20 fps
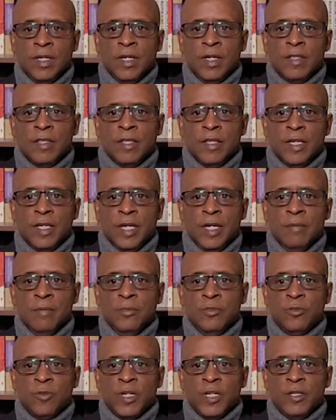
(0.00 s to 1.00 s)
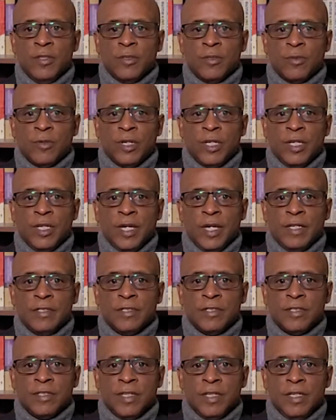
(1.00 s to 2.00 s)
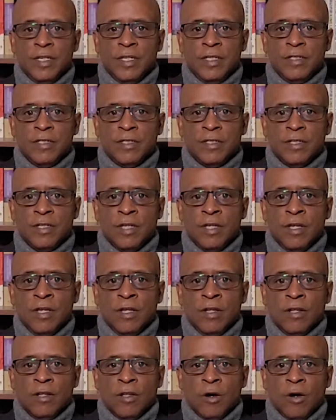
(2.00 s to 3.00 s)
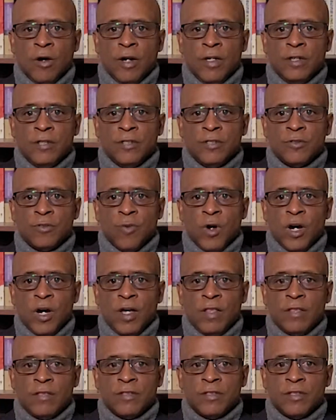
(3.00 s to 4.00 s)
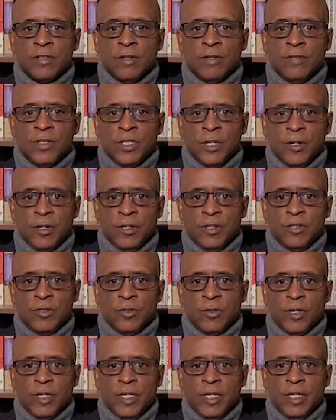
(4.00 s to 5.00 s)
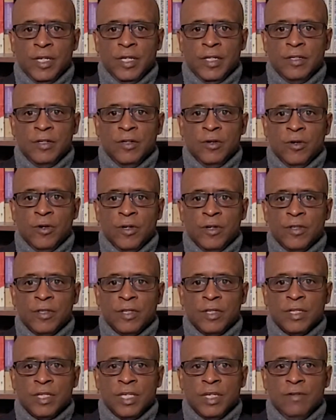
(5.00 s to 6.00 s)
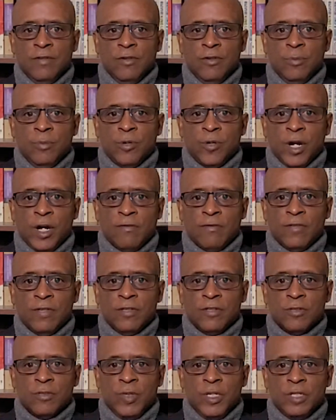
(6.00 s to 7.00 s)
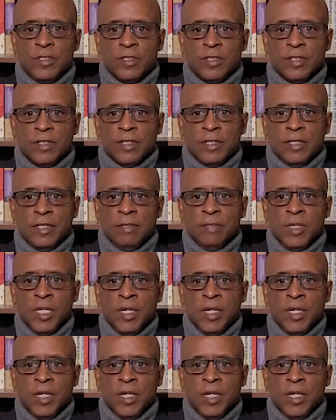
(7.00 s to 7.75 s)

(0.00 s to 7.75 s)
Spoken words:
The M23 has seized large swaths of territory in North Kivu Province recently,